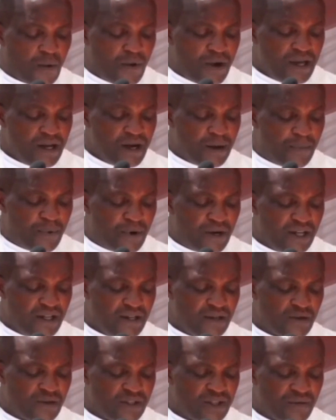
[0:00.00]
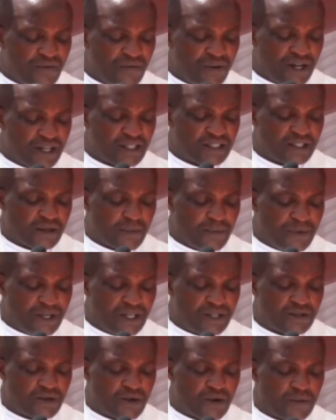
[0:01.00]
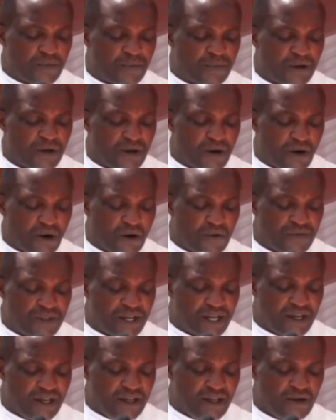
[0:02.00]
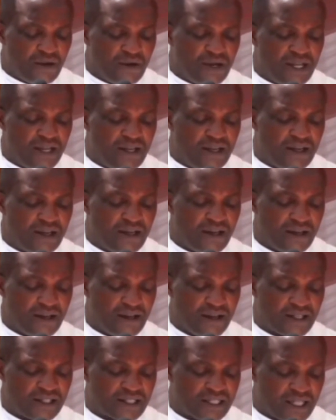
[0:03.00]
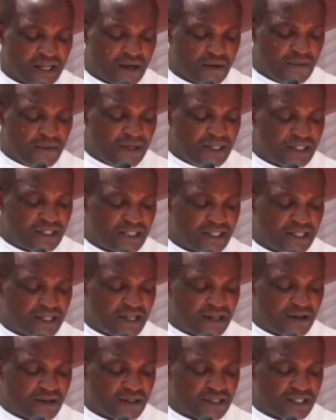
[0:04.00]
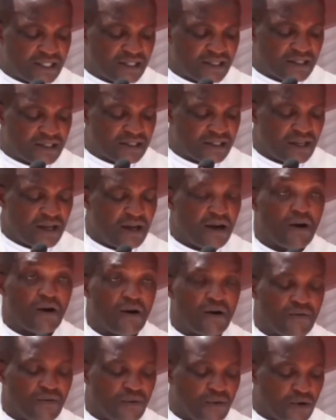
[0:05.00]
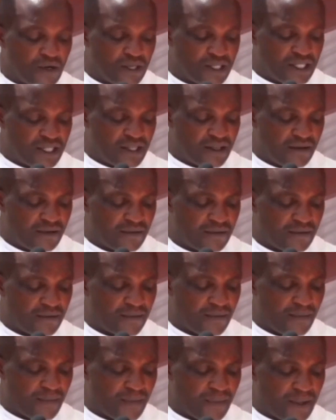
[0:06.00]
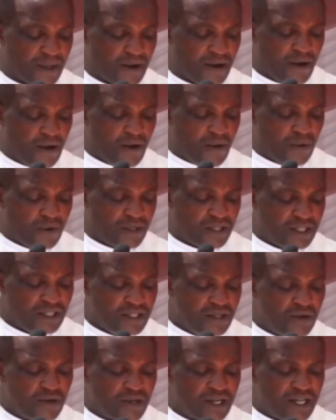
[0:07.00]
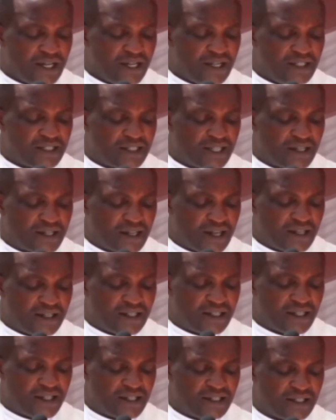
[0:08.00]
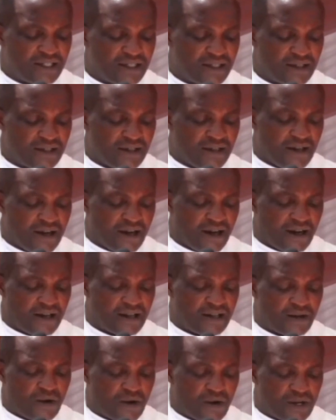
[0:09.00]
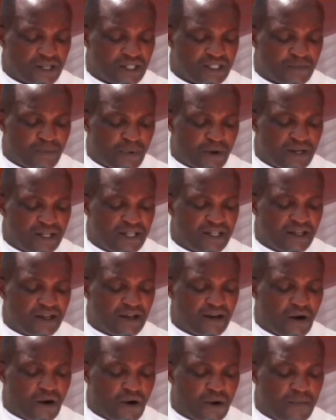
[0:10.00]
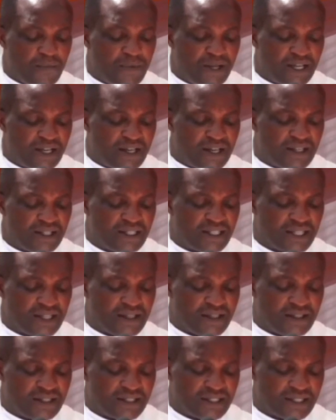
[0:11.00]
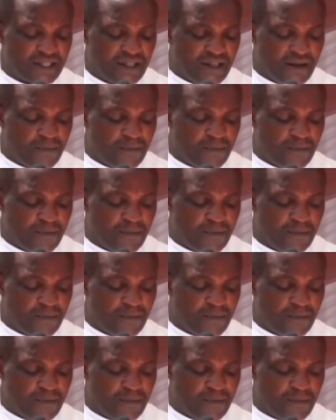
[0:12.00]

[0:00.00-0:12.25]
we appoint you the first bishop of the newly established Diocese of Wote. With due rights granted and corresponding obligations